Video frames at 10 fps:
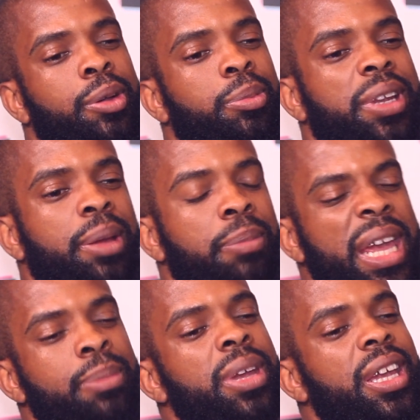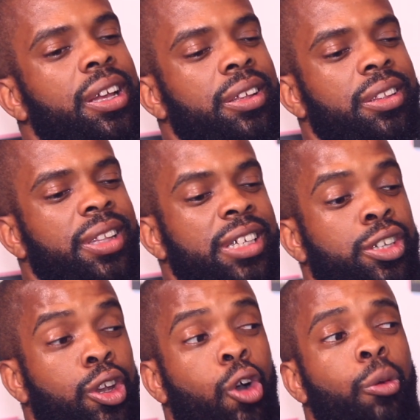But then maybe this
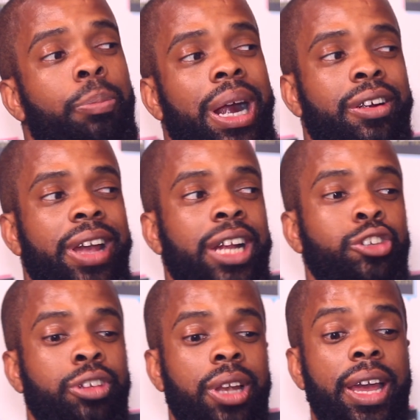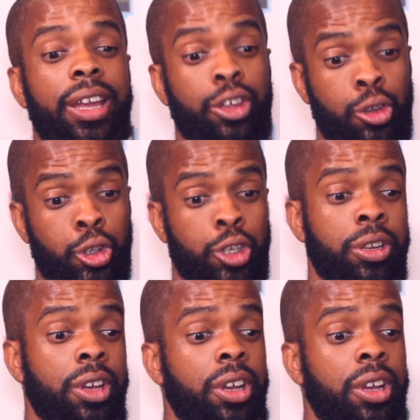low barrier entry, like you should,